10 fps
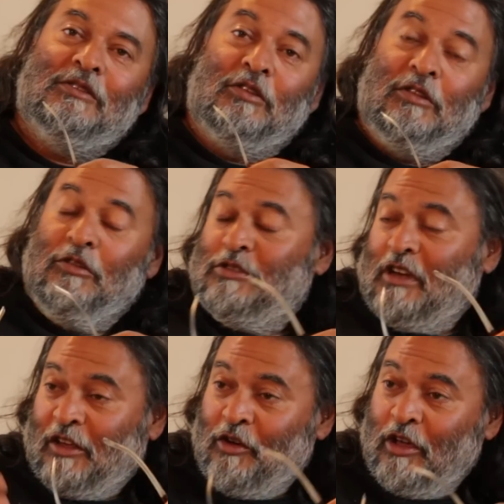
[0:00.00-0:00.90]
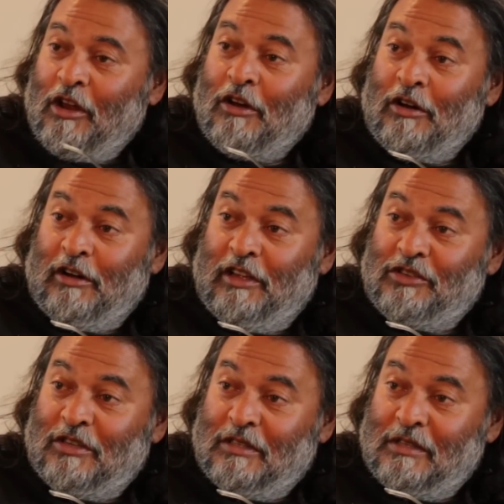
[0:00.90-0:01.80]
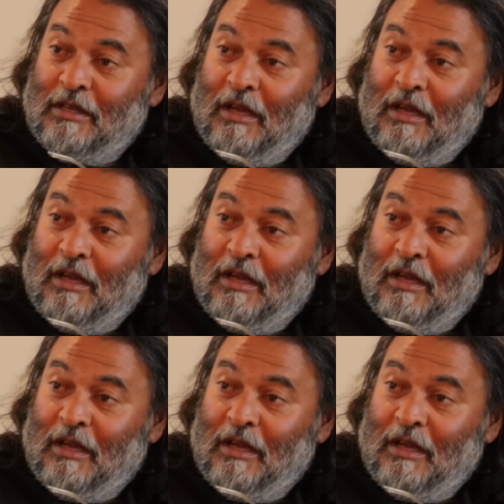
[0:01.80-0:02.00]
So you started going out on auditions